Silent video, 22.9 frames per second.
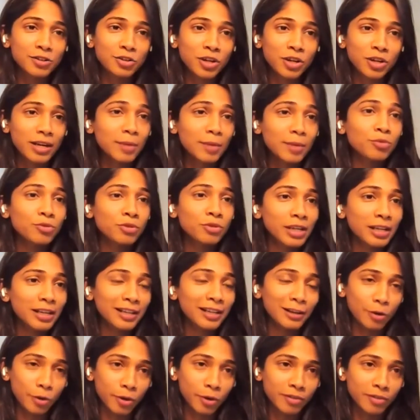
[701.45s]
Jane, I'm
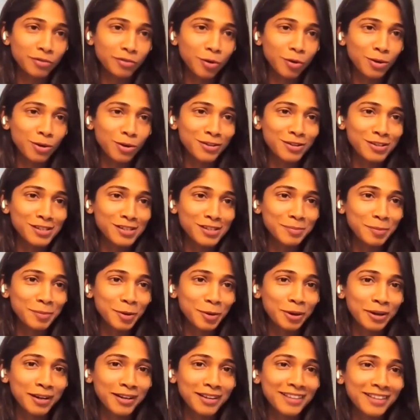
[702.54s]
really looking forward to this
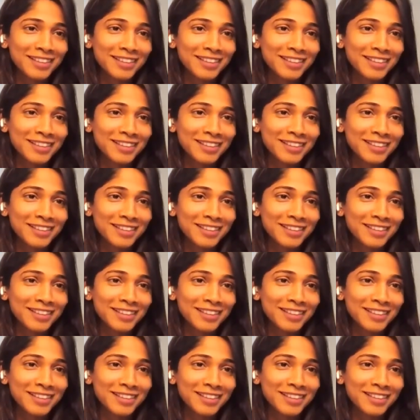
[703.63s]
book.